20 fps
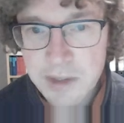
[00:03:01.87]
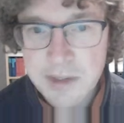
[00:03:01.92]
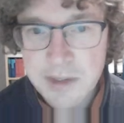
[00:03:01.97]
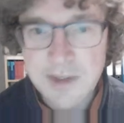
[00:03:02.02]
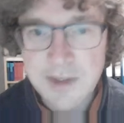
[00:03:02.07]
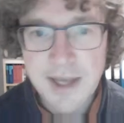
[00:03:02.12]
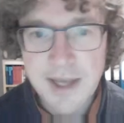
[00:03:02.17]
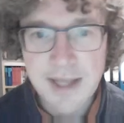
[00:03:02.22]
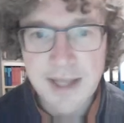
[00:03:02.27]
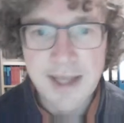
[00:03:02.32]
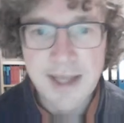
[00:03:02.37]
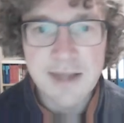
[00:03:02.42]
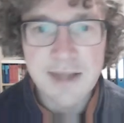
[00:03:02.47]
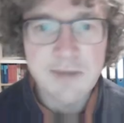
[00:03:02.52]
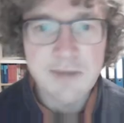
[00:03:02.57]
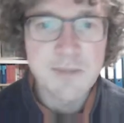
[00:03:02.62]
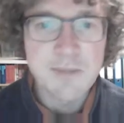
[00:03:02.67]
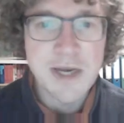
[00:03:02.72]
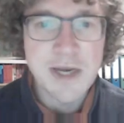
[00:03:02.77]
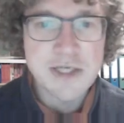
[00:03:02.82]
You can get
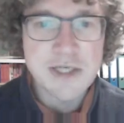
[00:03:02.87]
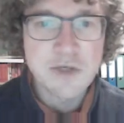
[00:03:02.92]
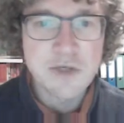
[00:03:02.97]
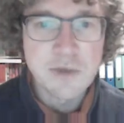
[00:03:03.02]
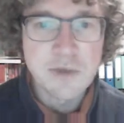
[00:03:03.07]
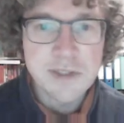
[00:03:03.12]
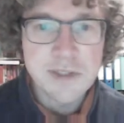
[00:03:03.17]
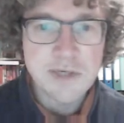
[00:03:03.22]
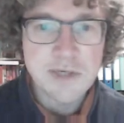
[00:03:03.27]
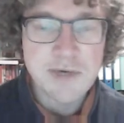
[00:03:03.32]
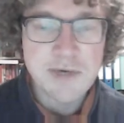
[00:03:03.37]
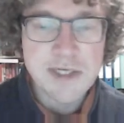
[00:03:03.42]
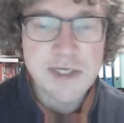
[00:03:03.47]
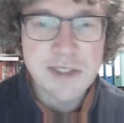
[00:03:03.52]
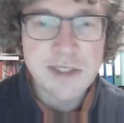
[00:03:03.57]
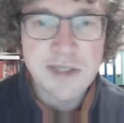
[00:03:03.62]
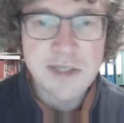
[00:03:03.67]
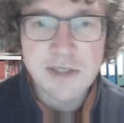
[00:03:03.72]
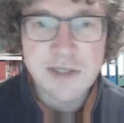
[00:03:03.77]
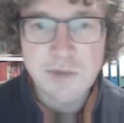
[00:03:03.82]
the BlackScholes
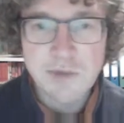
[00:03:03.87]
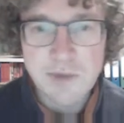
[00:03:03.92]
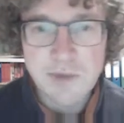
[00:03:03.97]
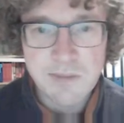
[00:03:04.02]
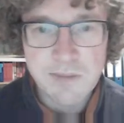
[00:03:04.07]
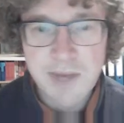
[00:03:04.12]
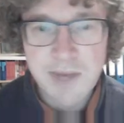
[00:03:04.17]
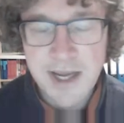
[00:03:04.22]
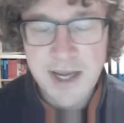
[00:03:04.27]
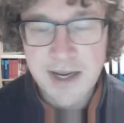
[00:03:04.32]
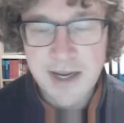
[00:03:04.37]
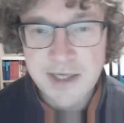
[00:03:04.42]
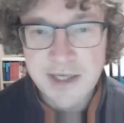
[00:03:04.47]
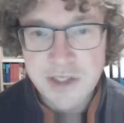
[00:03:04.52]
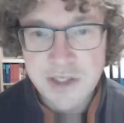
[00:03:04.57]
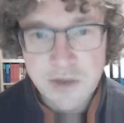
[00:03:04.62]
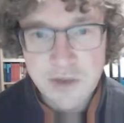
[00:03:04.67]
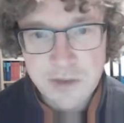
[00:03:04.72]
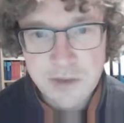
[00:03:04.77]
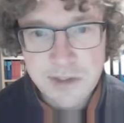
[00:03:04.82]
equation. That's what Black and
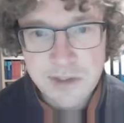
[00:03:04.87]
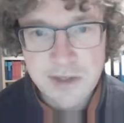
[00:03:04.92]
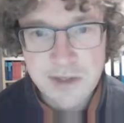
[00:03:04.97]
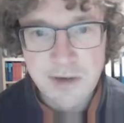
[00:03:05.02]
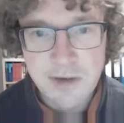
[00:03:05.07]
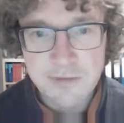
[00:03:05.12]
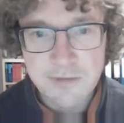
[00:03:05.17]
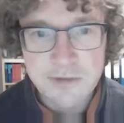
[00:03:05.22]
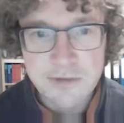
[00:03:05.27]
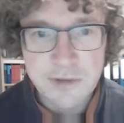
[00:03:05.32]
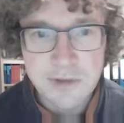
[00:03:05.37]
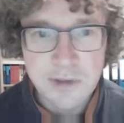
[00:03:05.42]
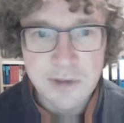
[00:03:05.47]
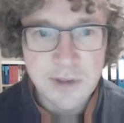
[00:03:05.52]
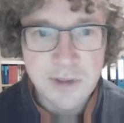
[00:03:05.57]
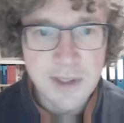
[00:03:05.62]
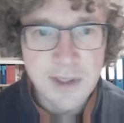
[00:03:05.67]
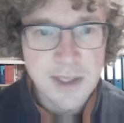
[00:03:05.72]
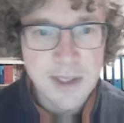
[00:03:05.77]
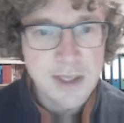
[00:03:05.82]
Scholes, after all,
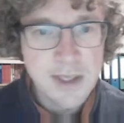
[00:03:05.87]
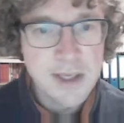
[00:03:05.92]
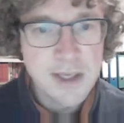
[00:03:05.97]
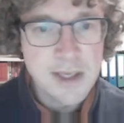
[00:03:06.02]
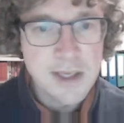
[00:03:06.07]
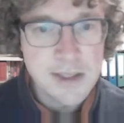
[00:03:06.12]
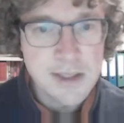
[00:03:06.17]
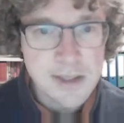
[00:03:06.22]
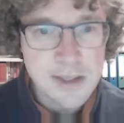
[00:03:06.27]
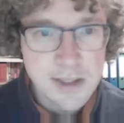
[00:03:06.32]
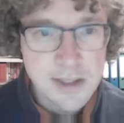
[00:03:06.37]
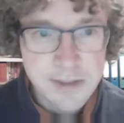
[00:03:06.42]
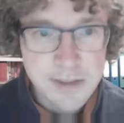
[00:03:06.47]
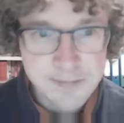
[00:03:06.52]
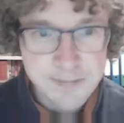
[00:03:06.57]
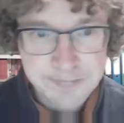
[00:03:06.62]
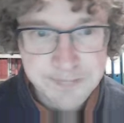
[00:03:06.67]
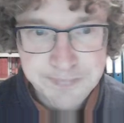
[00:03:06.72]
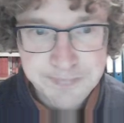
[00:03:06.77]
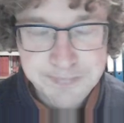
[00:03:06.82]
did.
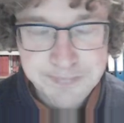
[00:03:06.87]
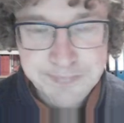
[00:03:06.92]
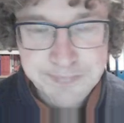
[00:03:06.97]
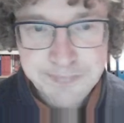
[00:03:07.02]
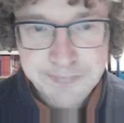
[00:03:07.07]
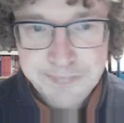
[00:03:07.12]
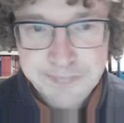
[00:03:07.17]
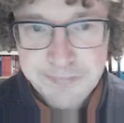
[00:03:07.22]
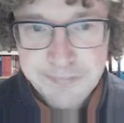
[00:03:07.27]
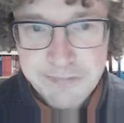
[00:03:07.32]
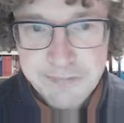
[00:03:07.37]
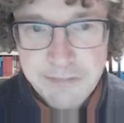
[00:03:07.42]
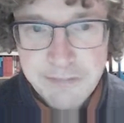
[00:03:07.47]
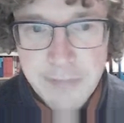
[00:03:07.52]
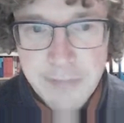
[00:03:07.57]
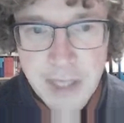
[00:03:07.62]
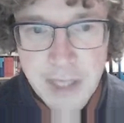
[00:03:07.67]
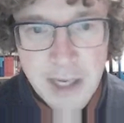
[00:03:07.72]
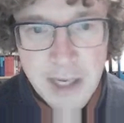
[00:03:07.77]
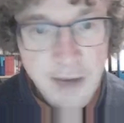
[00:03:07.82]

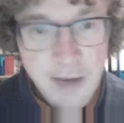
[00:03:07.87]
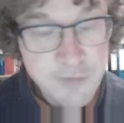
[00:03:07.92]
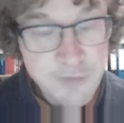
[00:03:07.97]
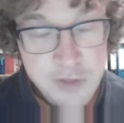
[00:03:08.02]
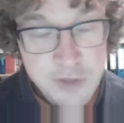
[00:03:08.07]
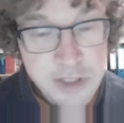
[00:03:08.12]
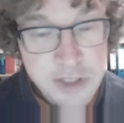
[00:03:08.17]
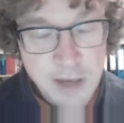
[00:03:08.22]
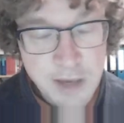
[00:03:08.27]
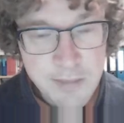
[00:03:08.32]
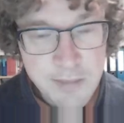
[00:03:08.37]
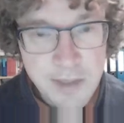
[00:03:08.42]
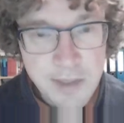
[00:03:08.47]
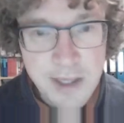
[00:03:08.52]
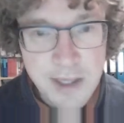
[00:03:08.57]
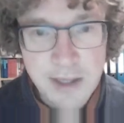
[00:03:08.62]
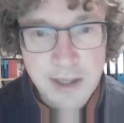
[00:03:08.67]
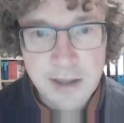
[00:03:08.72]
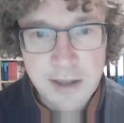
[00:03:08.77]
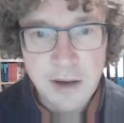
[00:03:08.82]
For
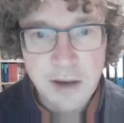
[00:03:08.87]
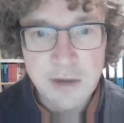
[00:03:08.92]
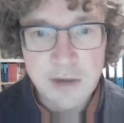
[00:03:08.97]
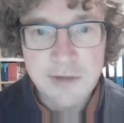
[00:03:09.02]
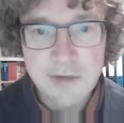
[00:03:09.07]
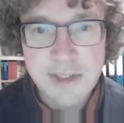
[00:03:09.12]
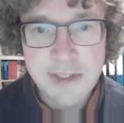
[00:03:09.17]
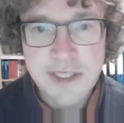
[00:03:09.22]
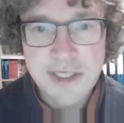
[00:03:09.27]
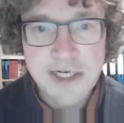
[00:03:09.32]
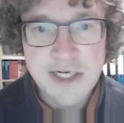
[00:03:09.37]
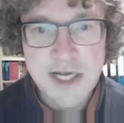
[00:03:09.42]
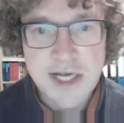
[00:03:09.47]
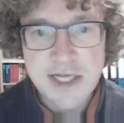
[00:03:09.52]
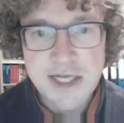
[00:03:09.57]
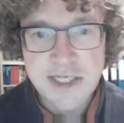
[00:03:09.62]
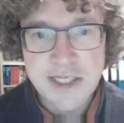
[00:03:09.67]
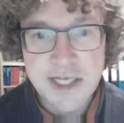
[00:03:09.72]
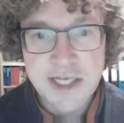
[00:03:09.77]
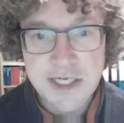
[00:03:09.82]
some contracts,
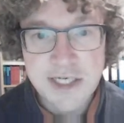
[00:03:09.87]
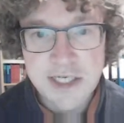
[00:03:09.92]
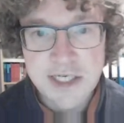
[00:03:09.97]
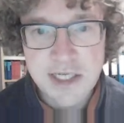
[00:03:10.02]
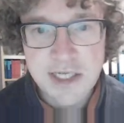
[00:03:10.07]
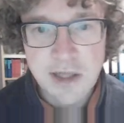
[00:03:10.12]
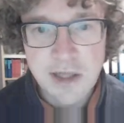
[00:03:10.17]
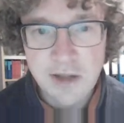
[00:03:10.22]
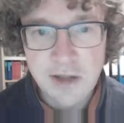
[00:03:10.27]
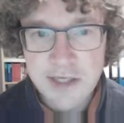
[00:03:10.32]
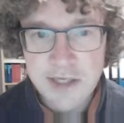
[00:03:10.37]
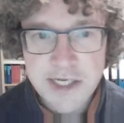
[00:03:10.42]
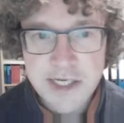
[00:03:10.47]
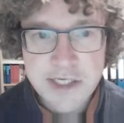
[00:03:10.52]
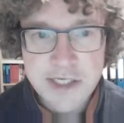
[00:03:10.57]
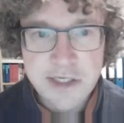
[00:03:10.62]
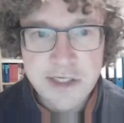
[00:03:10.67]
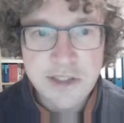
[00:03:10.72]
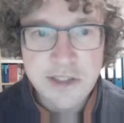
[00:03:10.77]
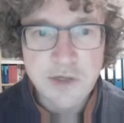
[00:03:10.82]
it's actually a lot
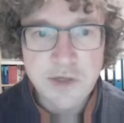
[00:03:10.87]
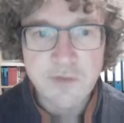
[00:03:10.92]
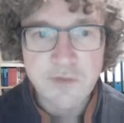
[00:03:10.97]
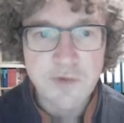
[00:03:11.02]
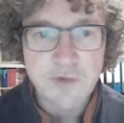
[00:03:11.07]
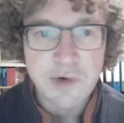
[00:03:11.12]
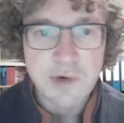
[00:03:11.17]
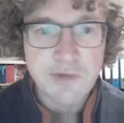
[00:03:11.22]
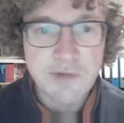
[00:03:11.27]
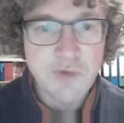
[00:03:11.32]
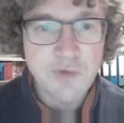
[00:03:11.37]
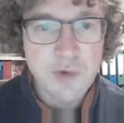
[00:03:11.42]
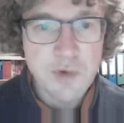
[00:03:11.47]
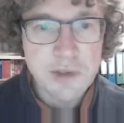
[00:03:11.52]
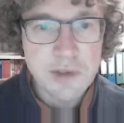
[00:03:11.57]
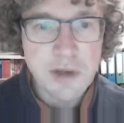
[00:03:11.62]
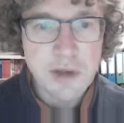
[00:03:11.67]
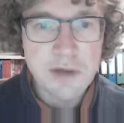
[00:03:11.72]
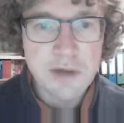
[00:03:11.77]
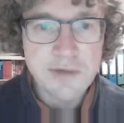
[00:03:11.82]
easier. So for a
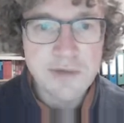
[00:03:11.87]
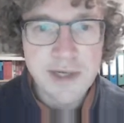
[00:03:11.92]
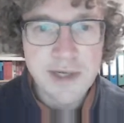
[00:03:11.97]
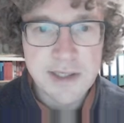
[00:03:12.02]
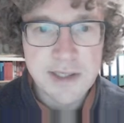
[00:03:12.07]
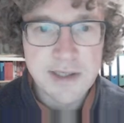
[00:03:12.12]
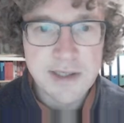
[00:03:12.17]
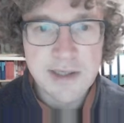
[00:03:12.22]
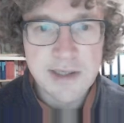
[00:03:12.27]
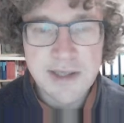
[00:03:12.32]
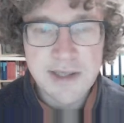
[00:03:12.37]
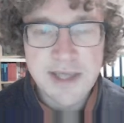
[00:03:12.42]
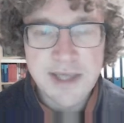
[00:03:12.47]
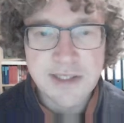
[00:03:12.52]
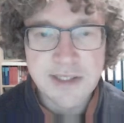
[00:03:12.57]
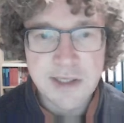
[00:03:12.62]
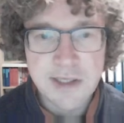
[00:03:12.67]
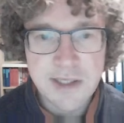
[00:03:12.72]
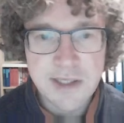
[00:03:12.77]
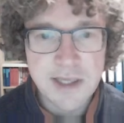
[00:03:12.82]
forward contract that
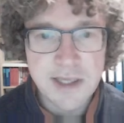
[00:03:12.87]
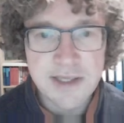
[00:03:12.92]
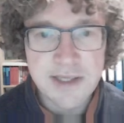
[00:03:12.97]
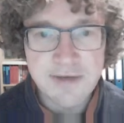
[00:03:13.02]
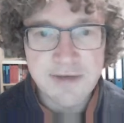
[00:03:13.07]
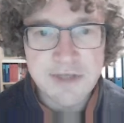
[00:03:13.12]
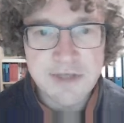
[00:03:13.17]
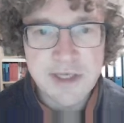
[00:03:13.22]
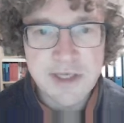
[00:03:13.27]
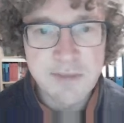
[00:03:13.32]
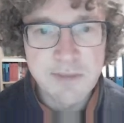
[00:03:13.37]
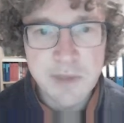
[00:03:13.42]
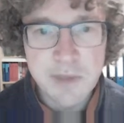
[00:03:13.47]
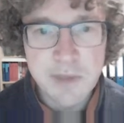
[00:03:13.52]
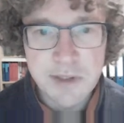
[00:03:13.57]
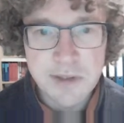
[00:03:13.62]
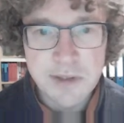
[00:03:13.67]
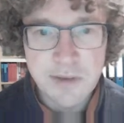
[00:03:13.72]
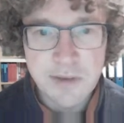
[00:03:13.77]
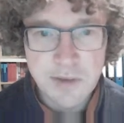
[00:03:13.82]
has an even
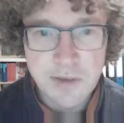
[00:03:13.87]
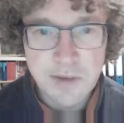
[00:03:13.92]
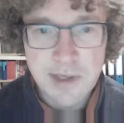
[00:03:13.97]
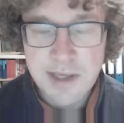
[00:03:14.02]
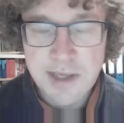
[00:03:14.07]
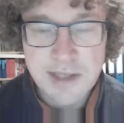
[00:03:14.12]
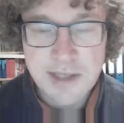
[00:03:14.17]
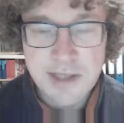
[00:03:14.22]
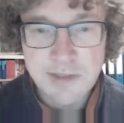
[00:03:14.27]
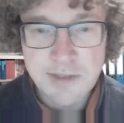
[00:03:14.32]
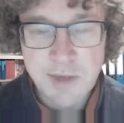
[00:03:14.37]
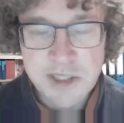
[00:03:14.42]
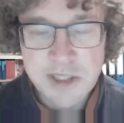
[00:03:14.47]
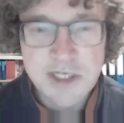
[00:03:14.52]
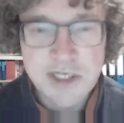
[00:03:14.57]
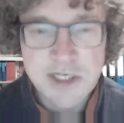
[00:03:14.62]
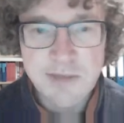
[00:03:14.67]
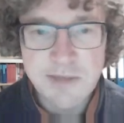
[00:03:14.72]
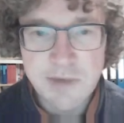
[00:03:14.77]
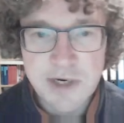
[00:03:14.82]
simpler, or has
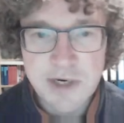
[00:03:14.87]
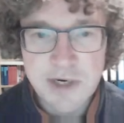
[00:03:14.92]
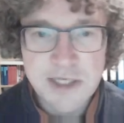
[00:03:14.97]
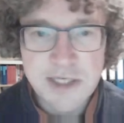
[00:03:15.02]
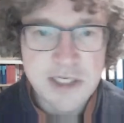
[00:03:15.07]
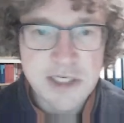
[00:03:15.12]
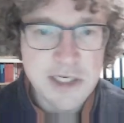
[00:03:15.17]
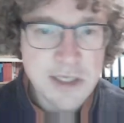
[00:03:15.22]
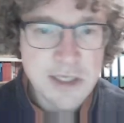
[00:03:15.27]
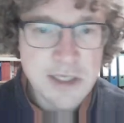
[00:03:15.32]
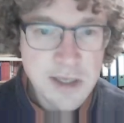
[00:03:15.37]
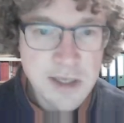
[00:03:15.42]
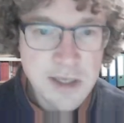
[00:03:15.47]
much simpler actually,